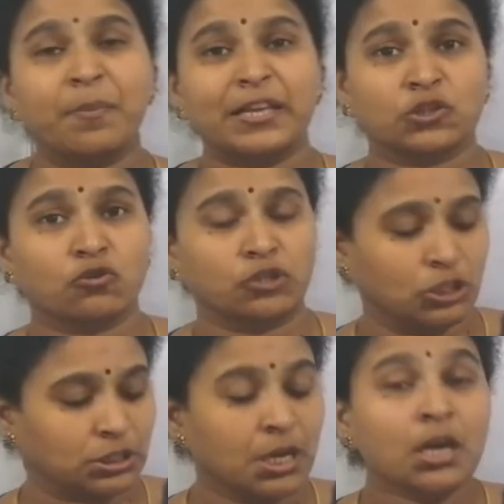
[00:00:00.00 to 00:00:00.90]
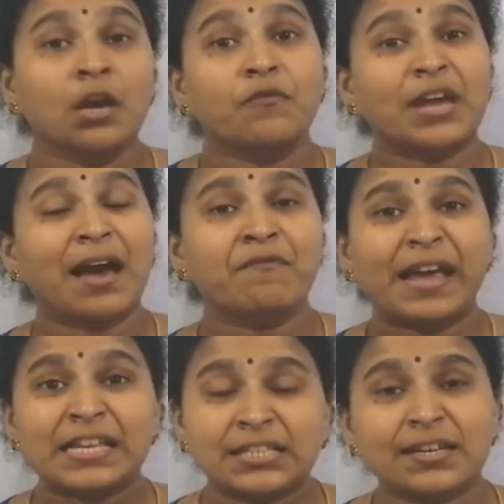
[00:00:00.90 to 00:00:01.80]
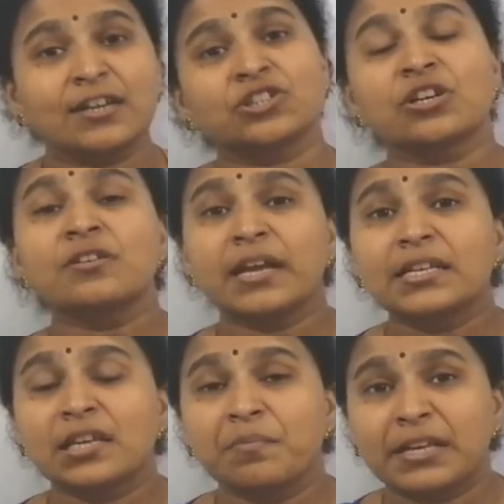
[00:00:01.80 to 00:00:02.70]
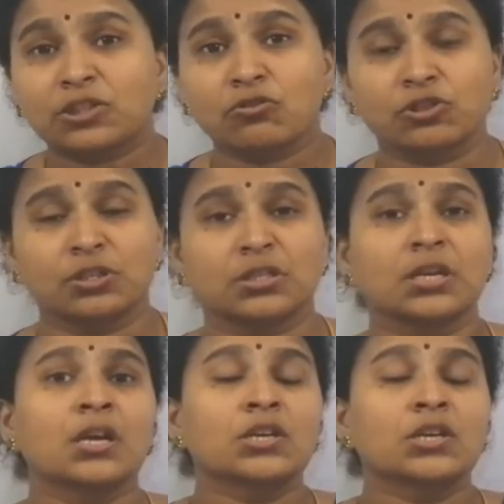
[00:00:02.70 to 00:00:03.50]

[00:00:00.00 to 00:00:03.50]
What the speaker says: based questions. We have assertion reason based questions.